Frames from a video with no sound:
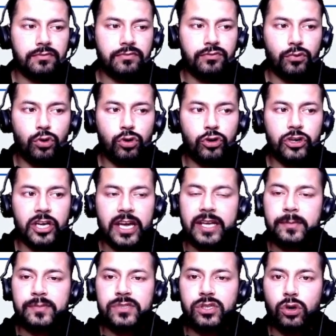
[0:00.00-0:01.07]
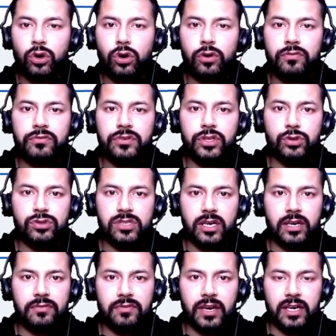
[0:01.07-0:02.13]
4 types of user
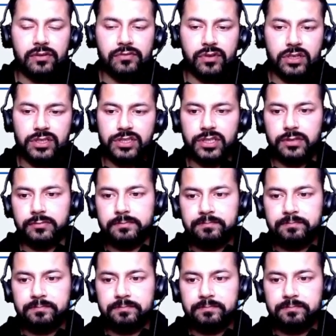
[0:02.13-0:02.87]
defined function.